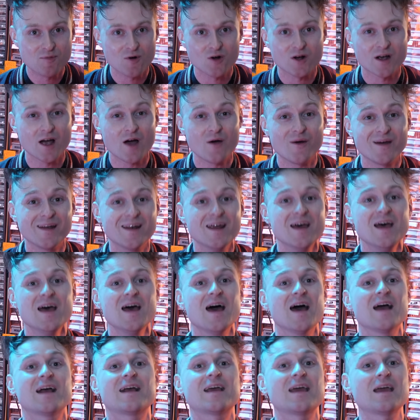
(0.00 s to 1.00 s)
on going
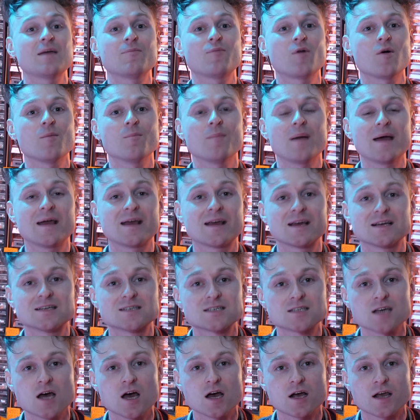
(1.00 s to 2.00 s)
and keep on making
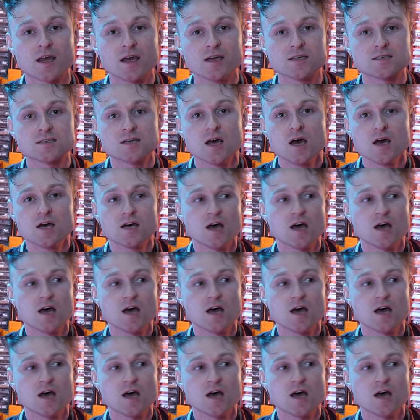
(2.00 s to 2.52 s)
circuits,